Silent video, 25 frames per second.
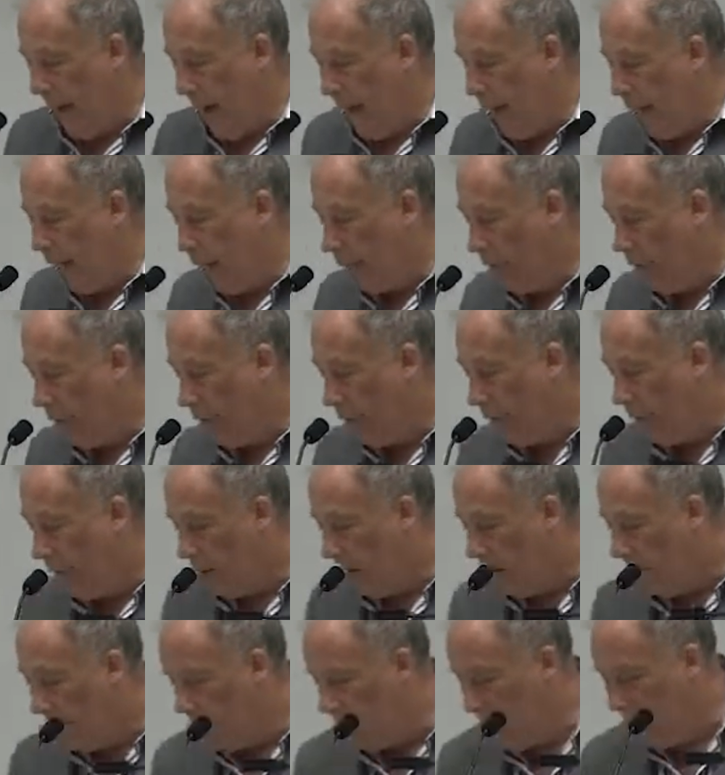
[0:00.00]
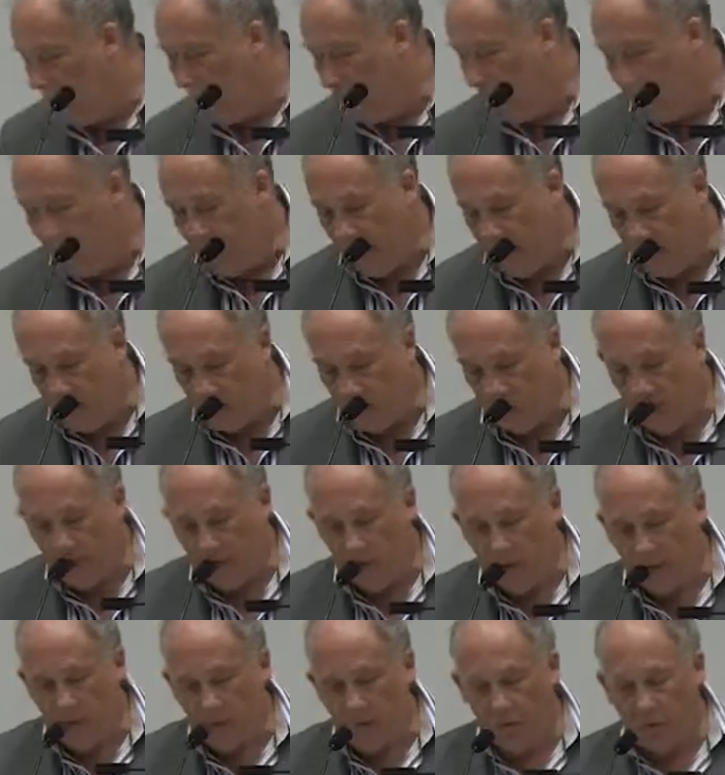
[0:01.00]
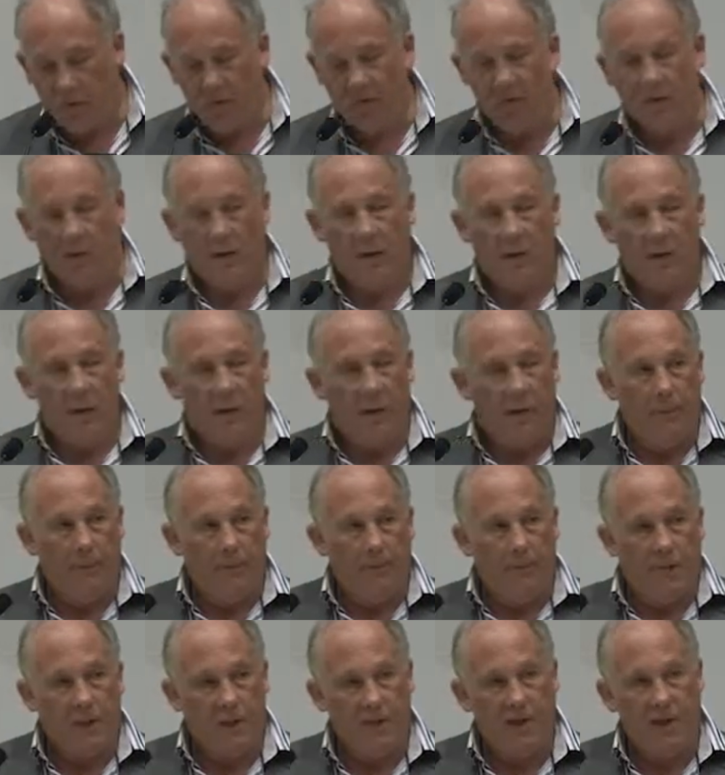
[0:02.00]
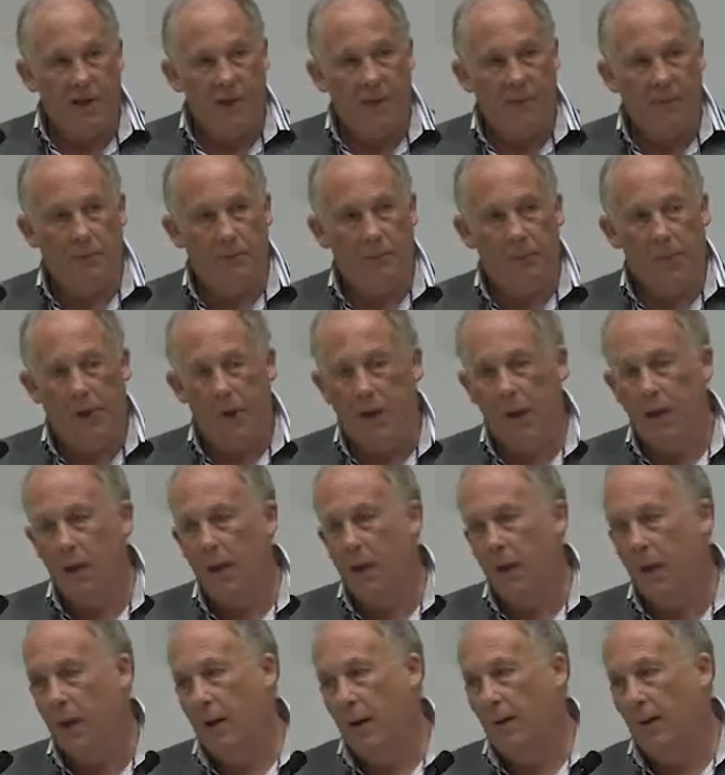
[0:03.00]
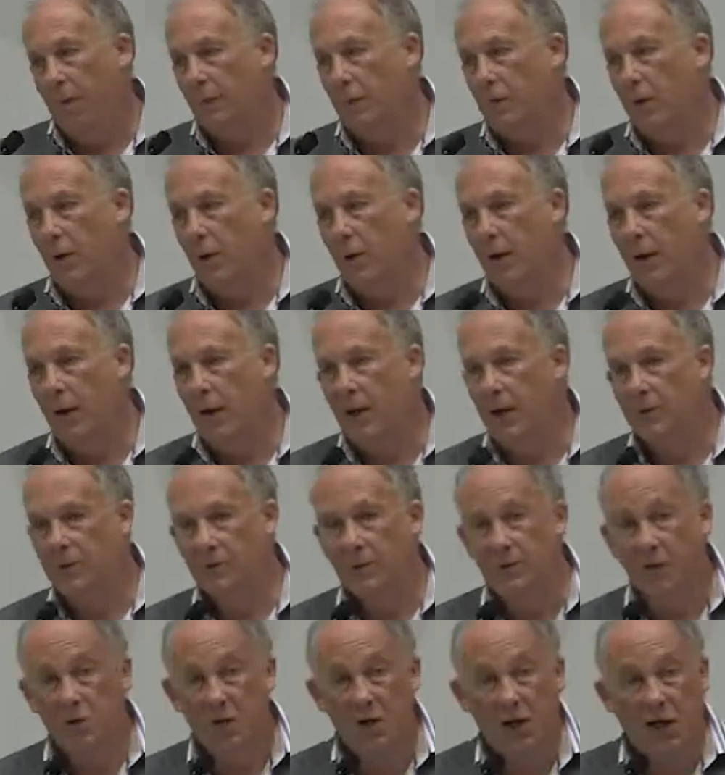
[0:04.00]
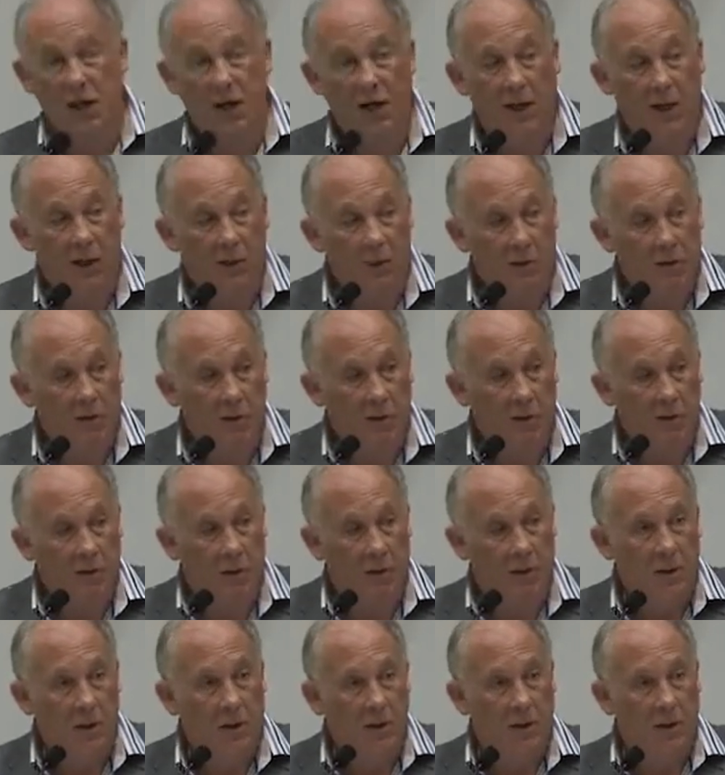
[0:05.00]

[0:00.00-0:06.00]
And in that sense, let me just end by throwing out a challenge.